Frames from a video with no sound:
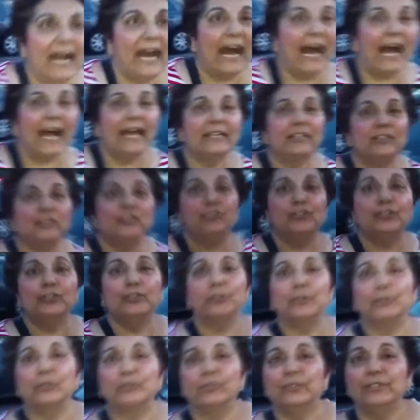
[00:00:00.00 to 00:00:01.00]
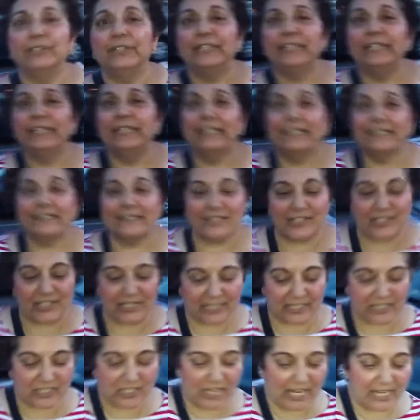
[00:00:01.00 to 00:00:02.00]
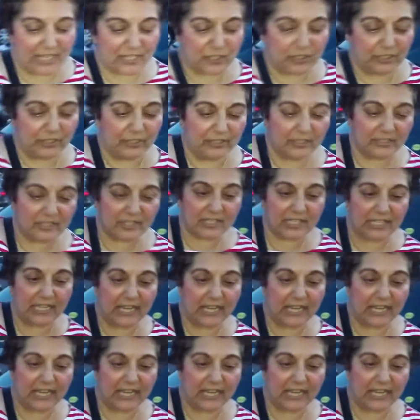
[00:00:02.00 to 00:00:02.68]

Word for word: I do need suggestions.